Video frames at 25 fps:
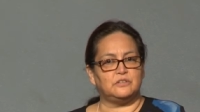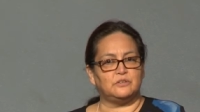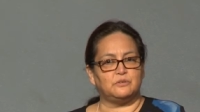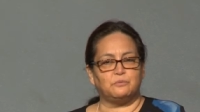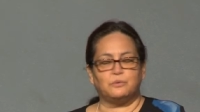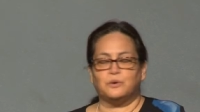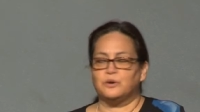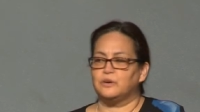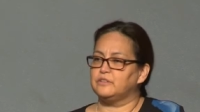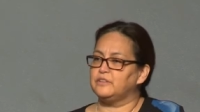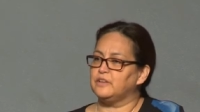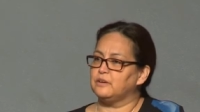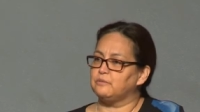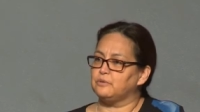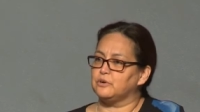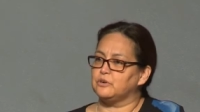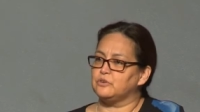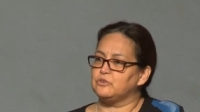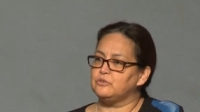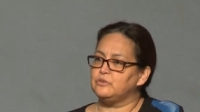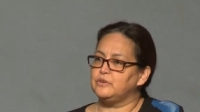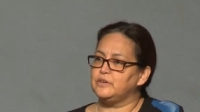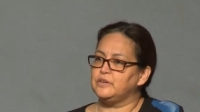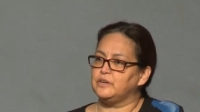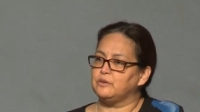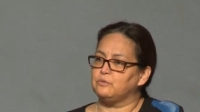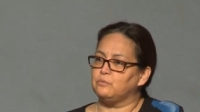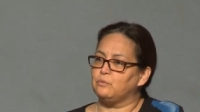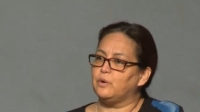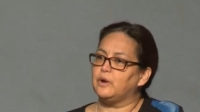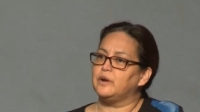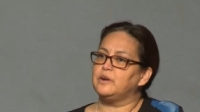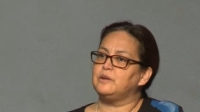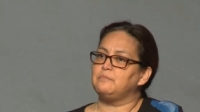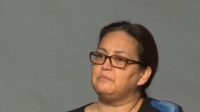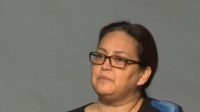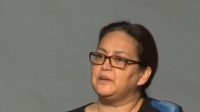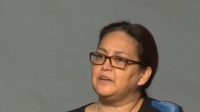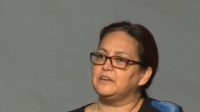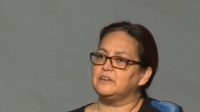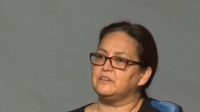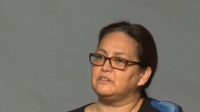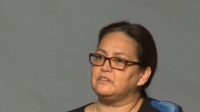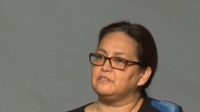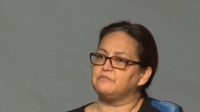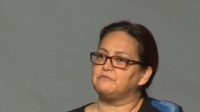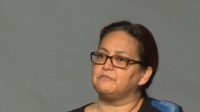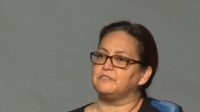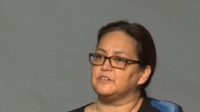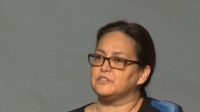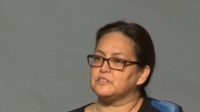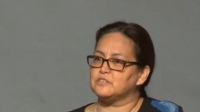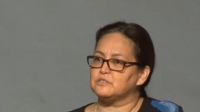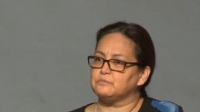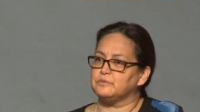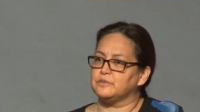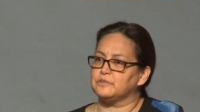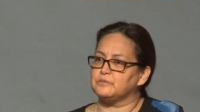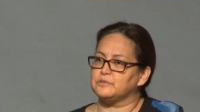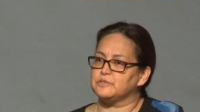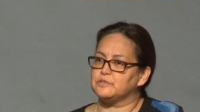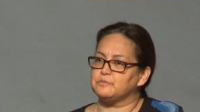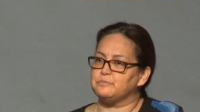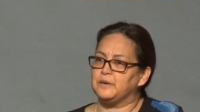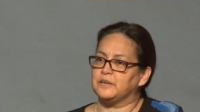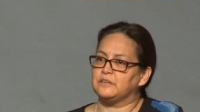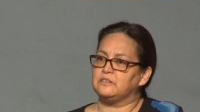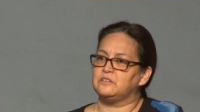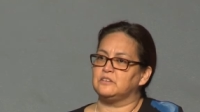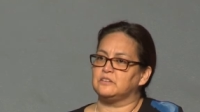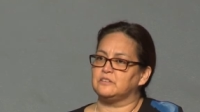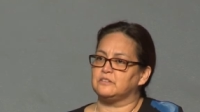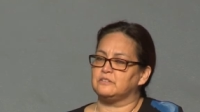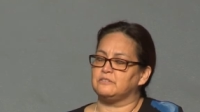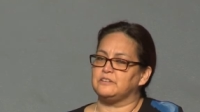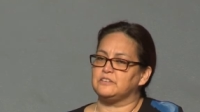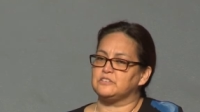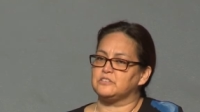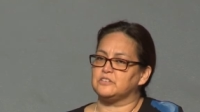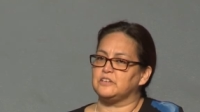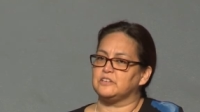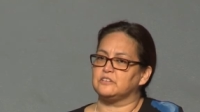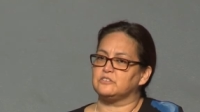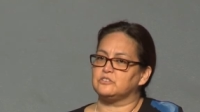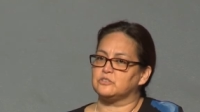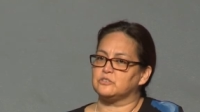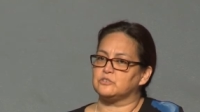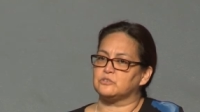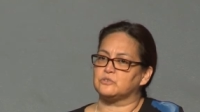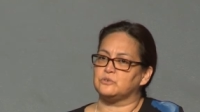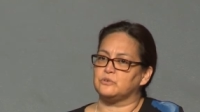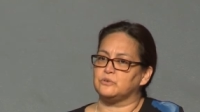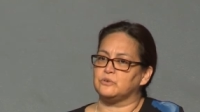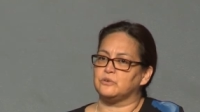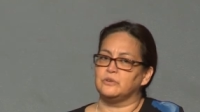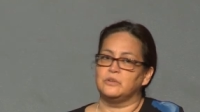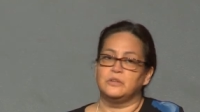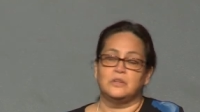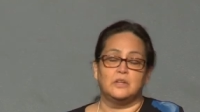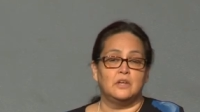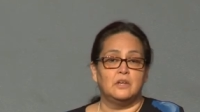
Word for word: the work that we're doing and want to make a difference with respect to the residential school.